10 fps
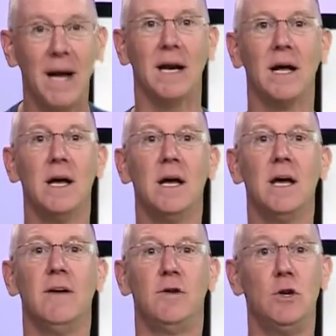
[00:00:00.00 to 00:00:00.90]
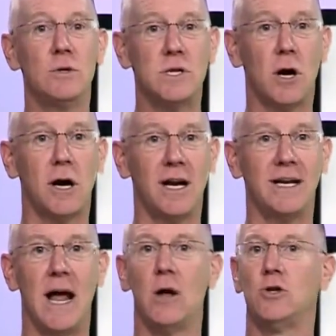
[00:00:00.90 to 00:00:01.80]
But if you do start
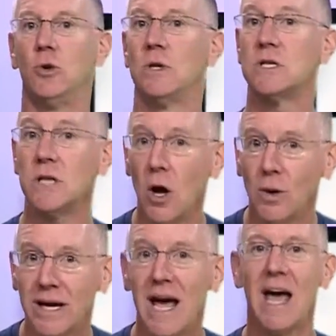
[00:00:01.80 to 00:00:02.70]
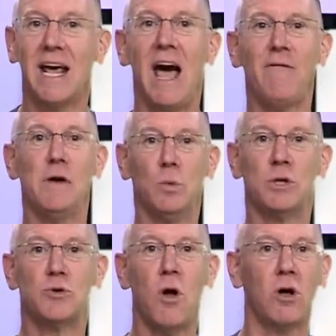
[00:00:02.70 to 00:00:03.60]
cutting down, do it slowly. Caffeine
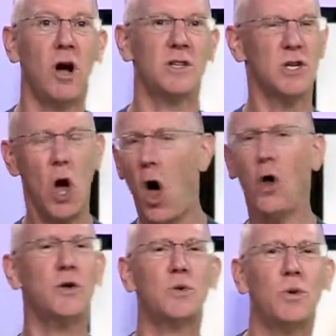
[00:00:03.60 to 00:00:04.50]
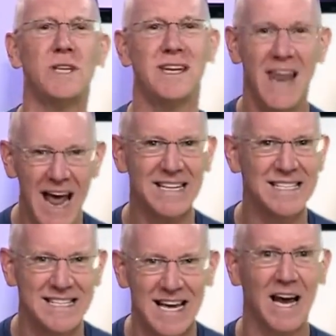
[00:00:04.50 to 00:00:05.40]
withdrawal causes all sorts of
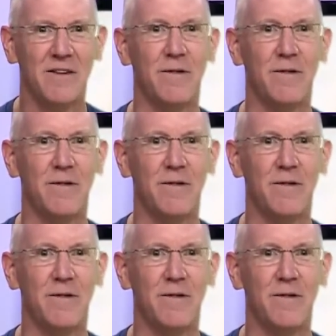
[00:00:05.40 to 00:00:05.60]
nasty side